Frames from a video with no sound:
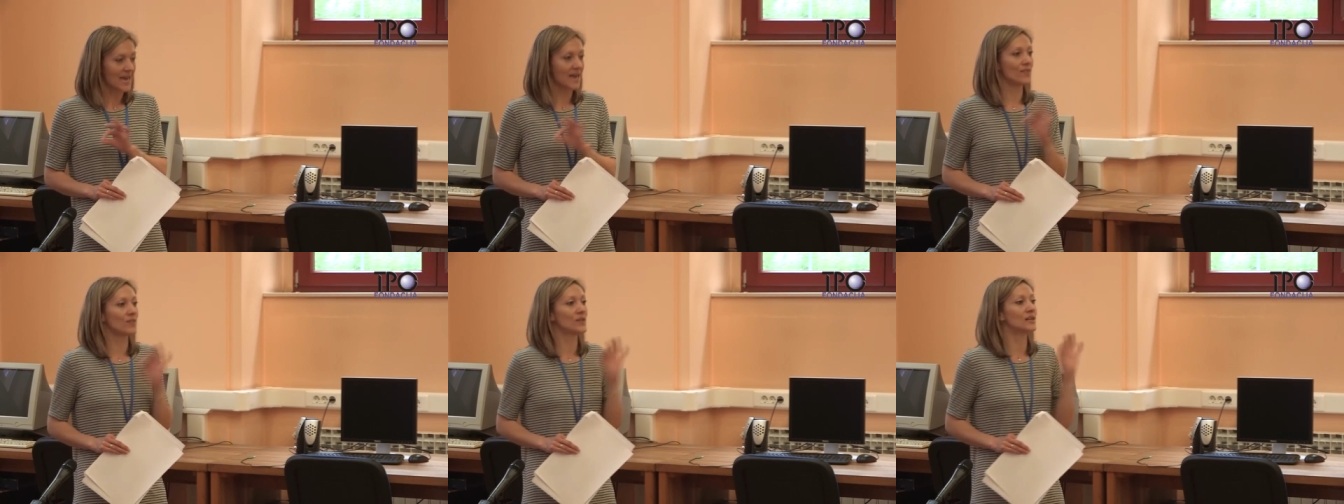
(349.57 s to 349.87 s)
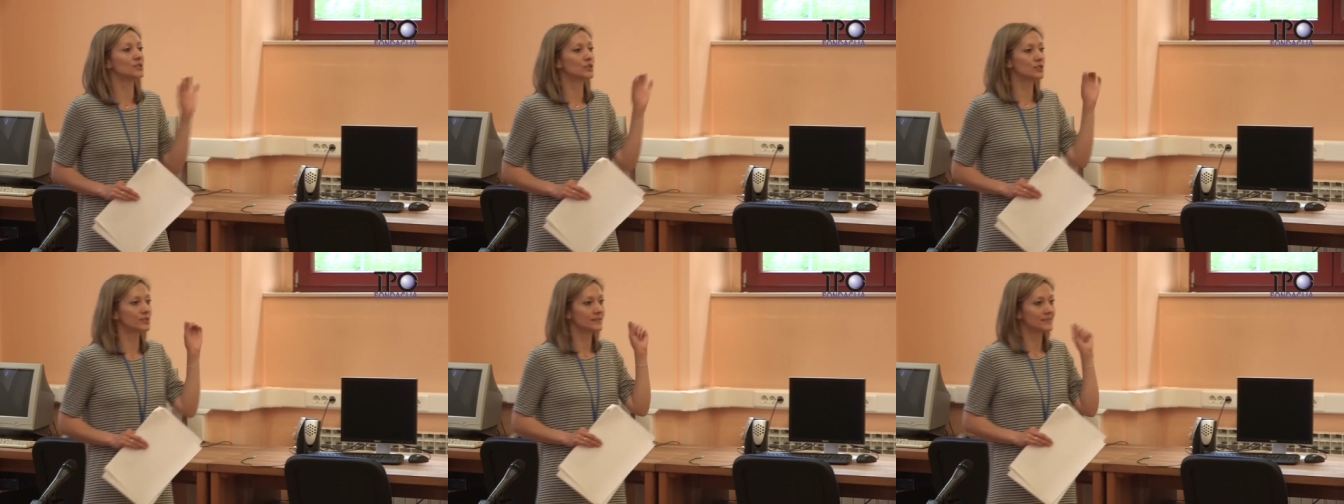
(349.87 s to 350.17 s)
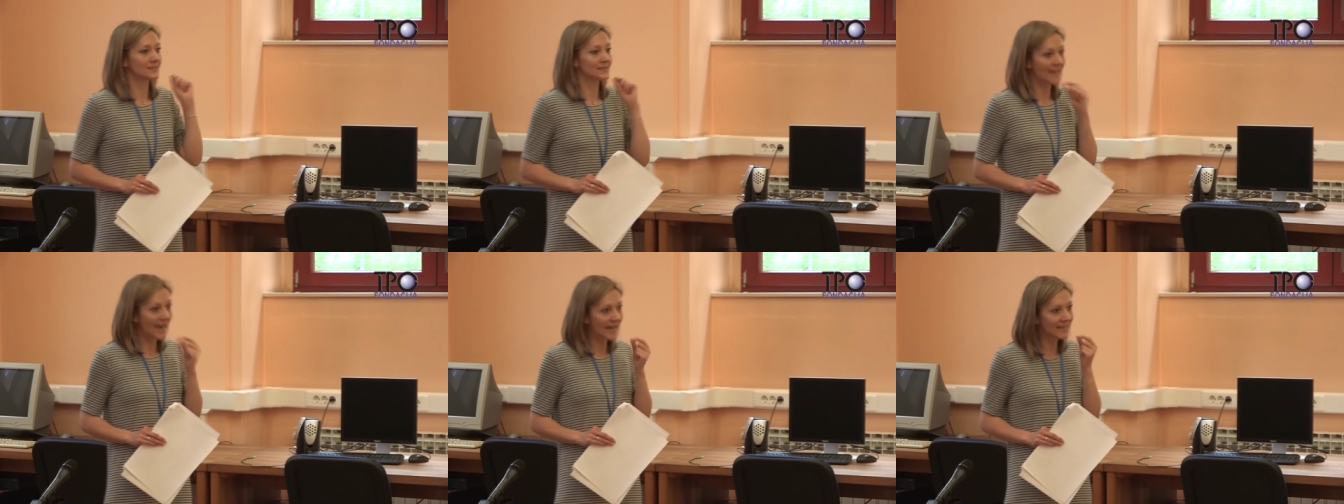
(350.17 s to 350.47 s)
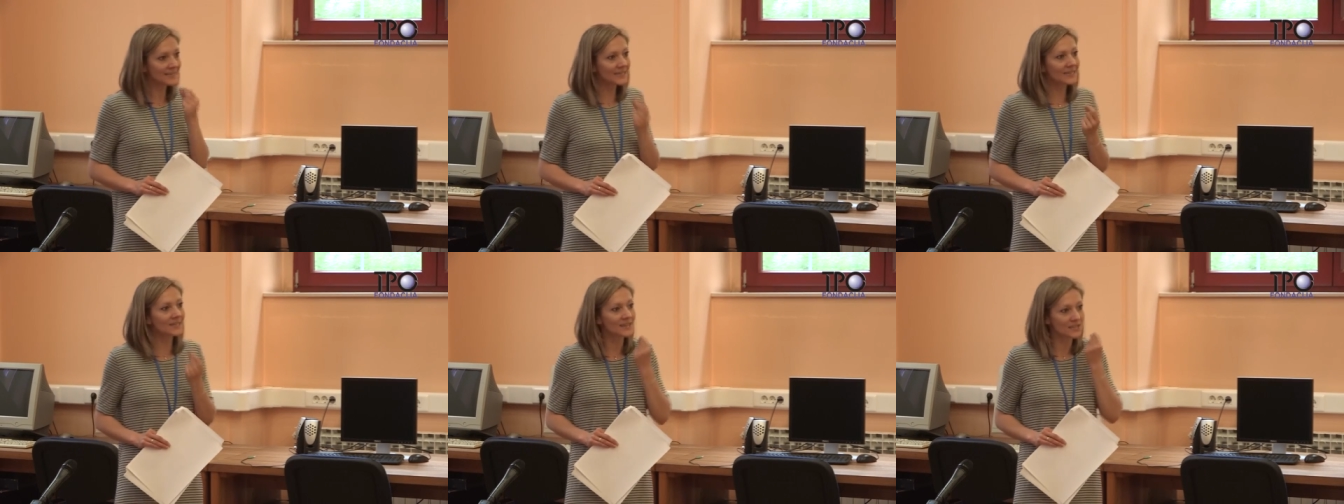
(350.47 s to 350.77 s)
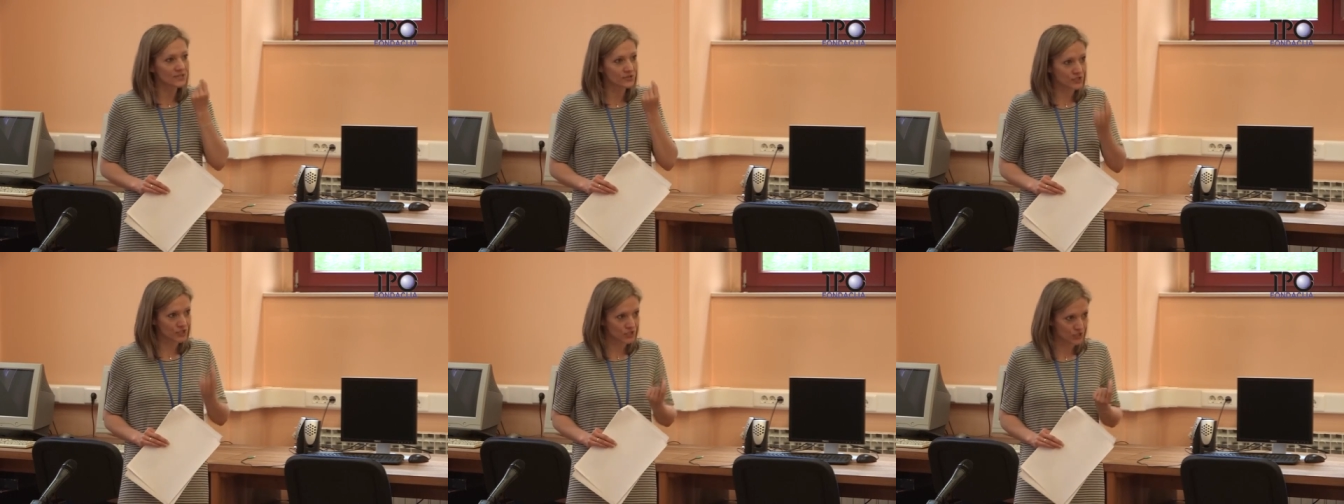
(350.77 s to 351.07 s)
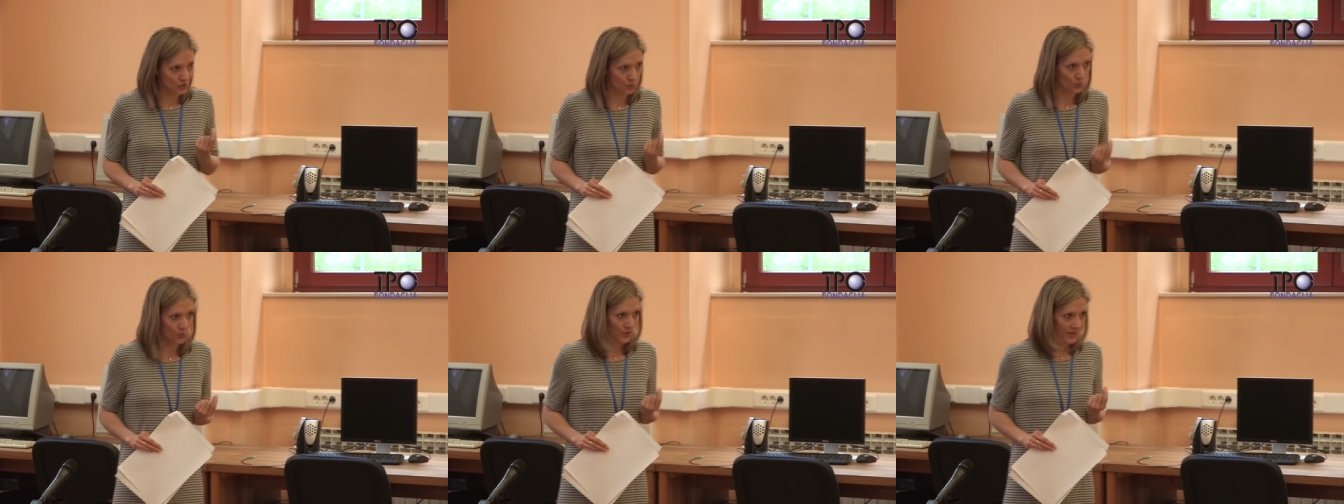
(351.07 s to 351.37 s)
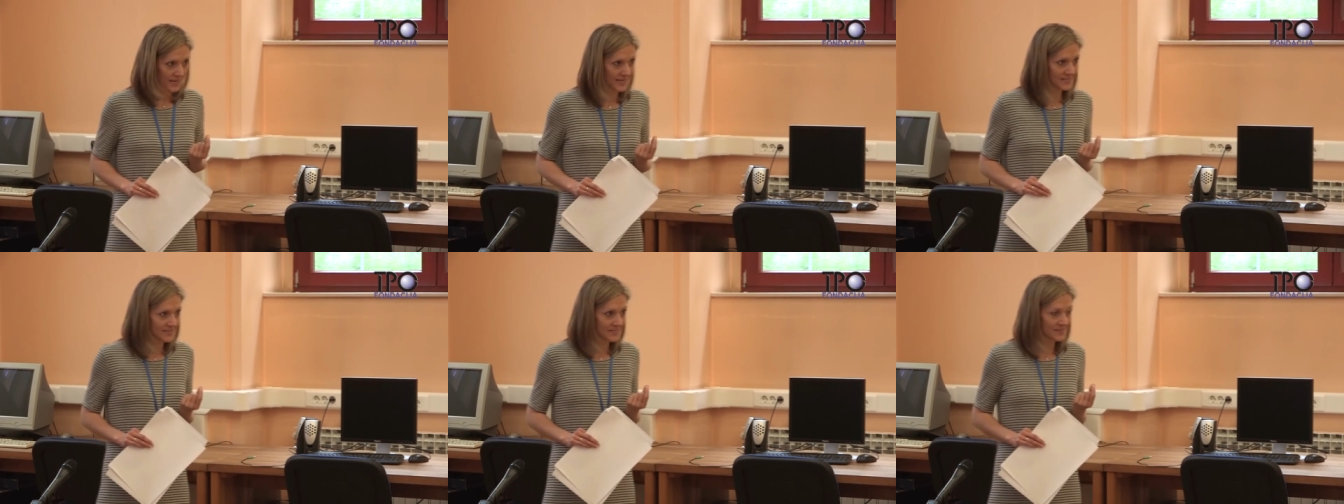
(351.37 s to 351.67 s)
And they're telling their
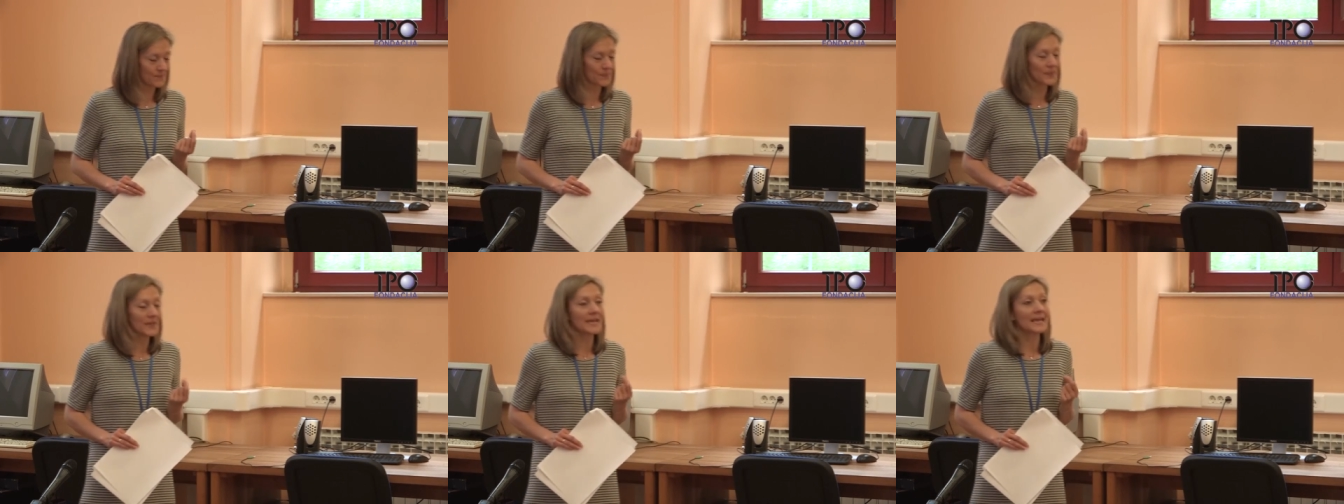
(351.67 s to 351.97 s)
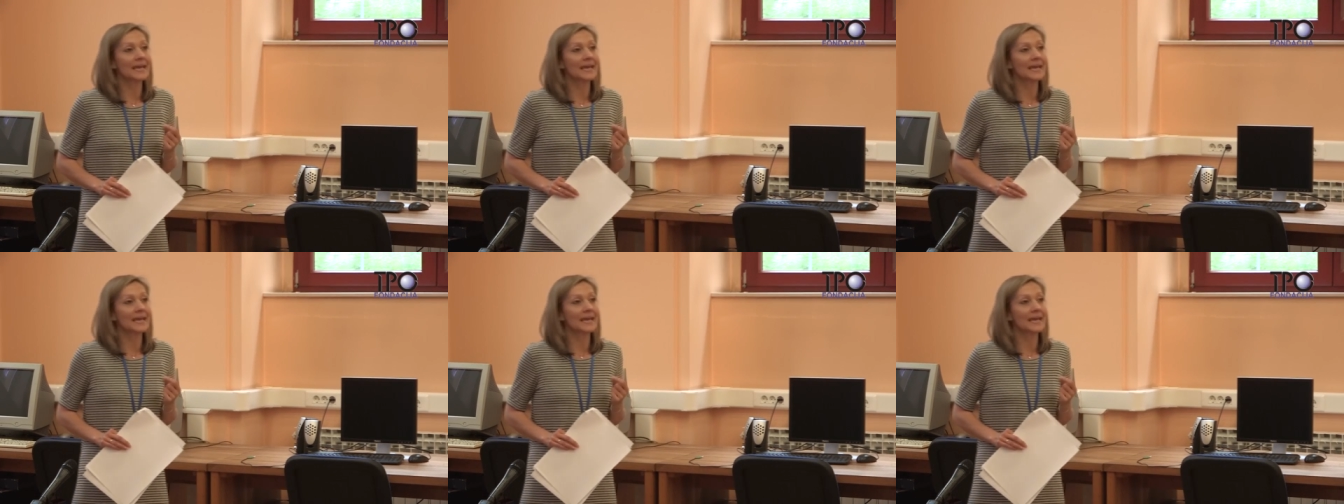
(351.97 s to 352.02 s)
stories